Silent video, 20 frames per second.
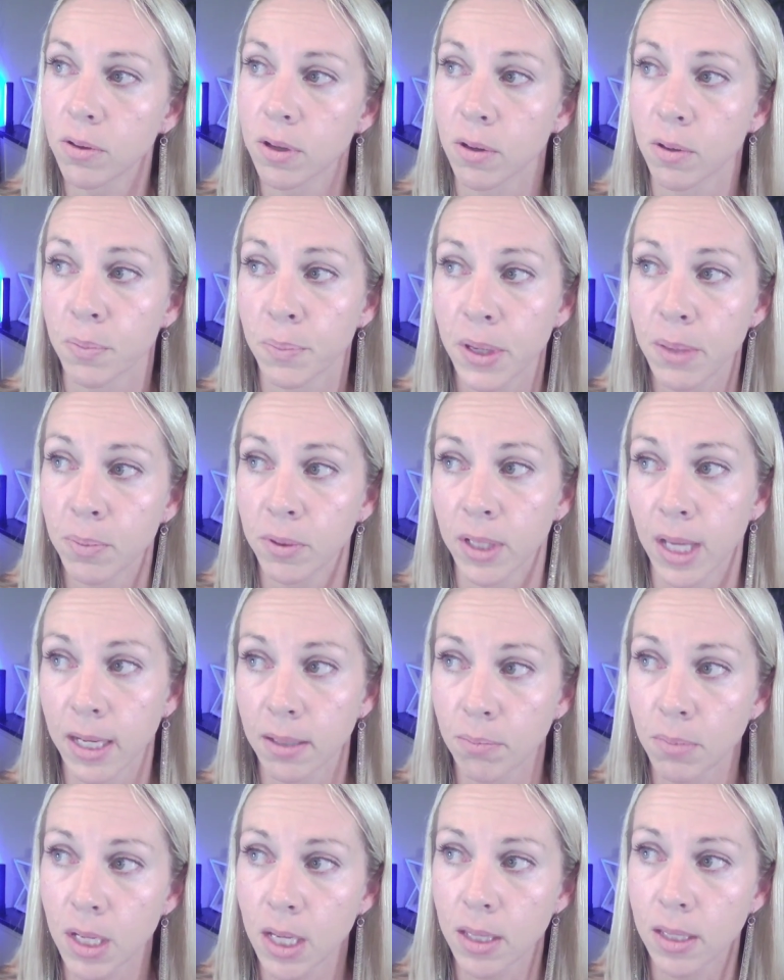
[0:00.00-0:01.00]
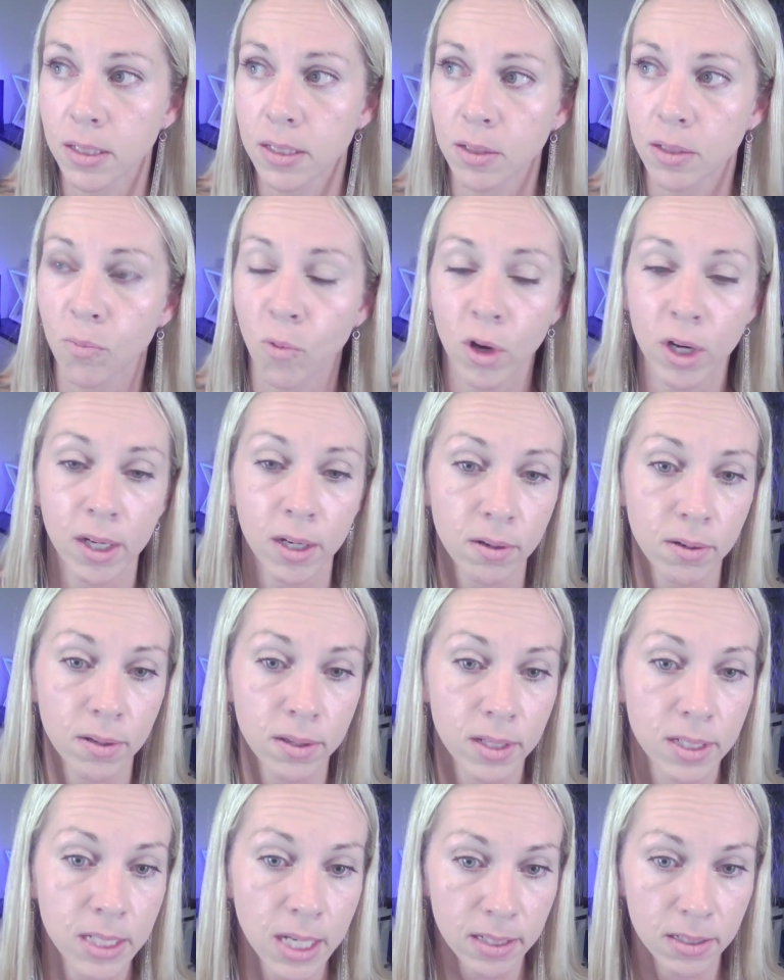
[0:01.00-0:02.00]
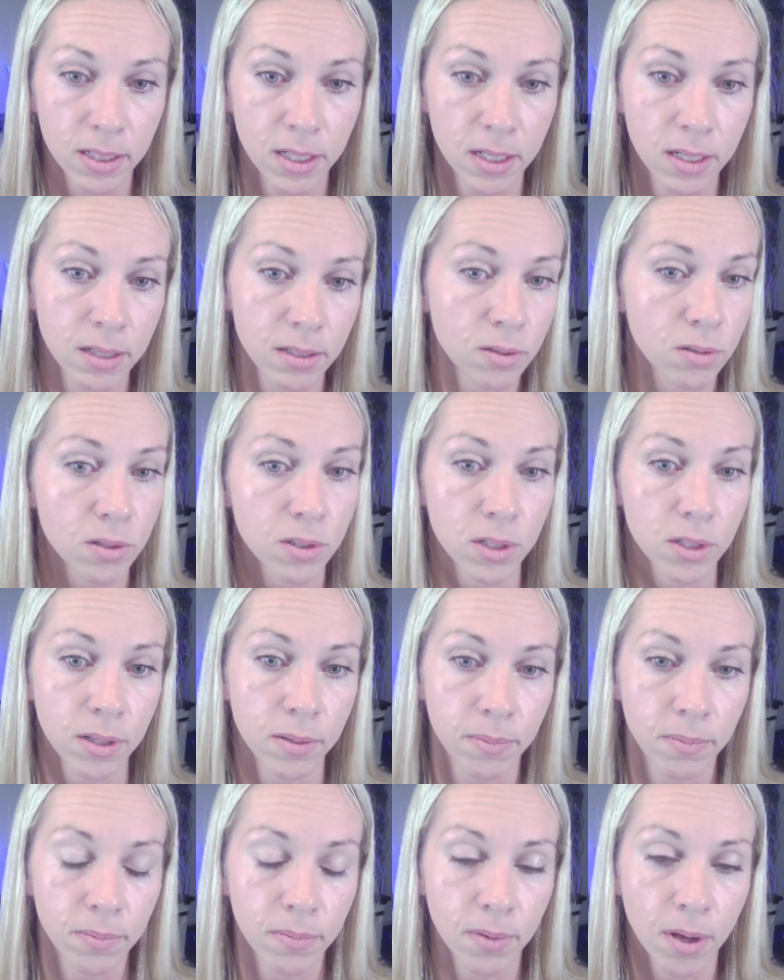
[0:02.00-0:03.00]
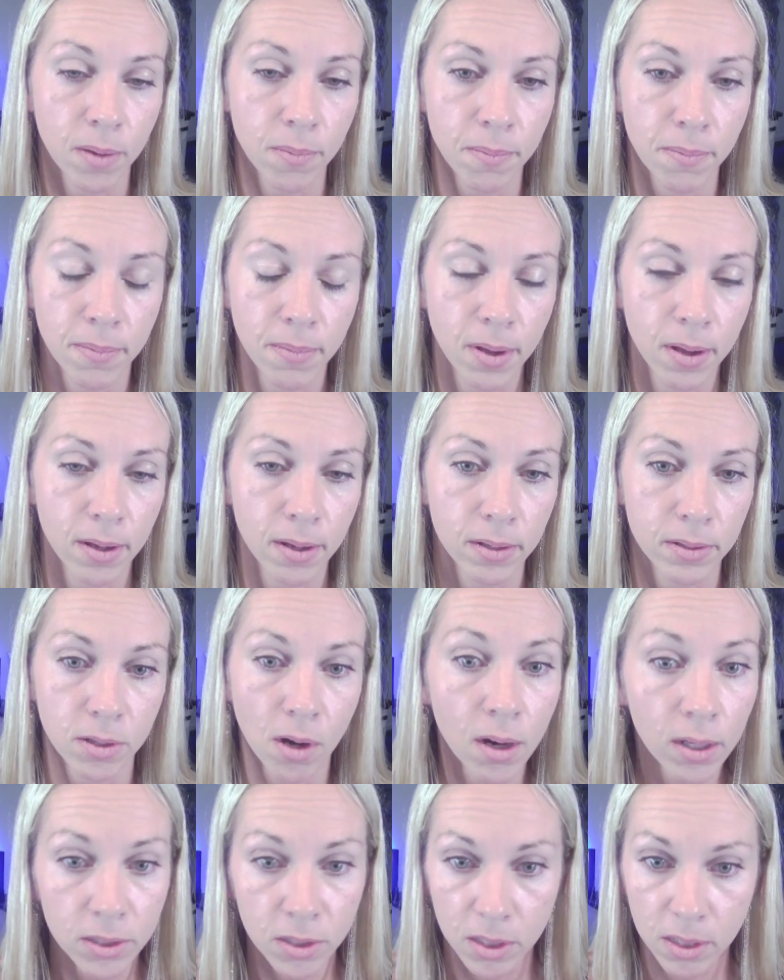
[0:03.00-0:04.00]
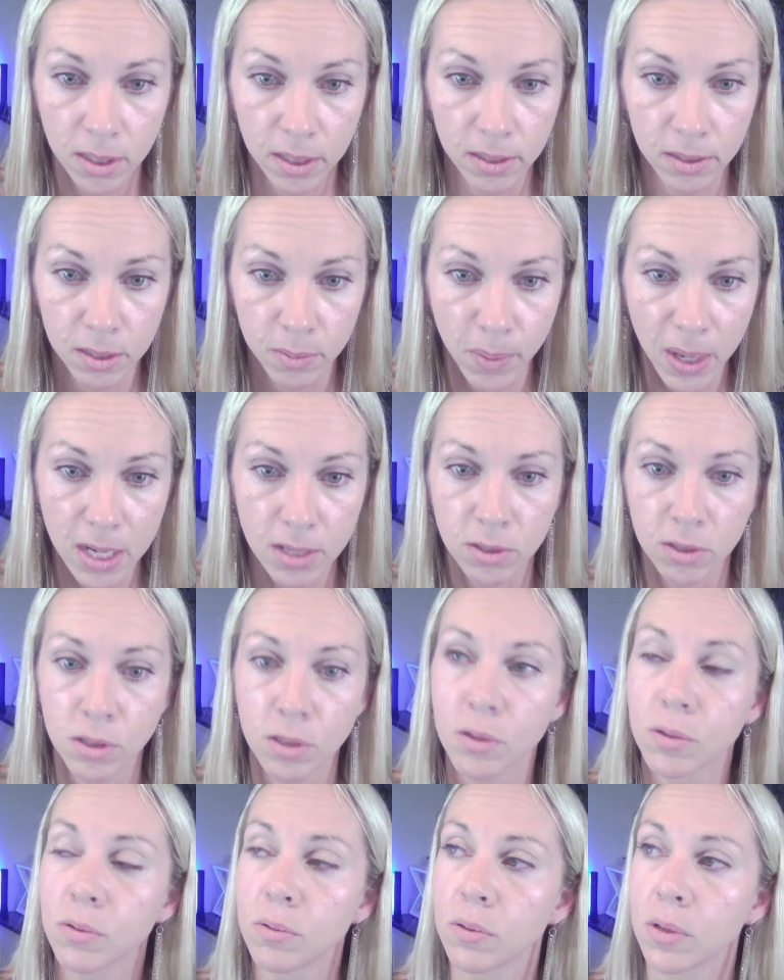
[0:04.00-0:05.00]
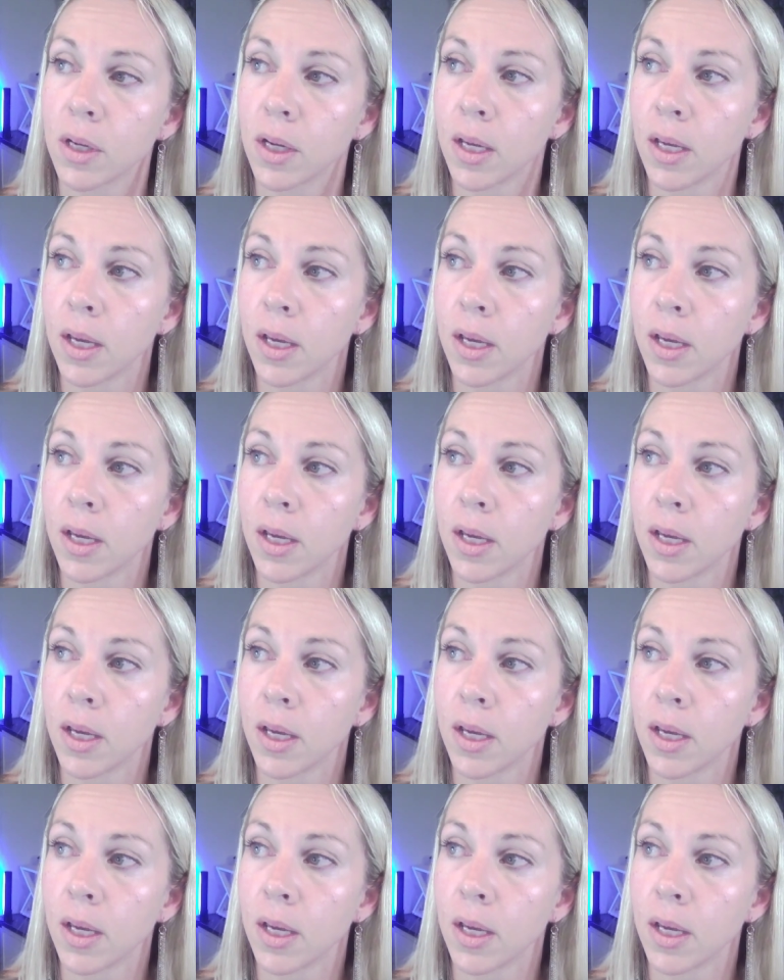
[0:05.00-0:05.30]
there are people like me that didn't want to go to the dentist or to the doctor in a spacesuit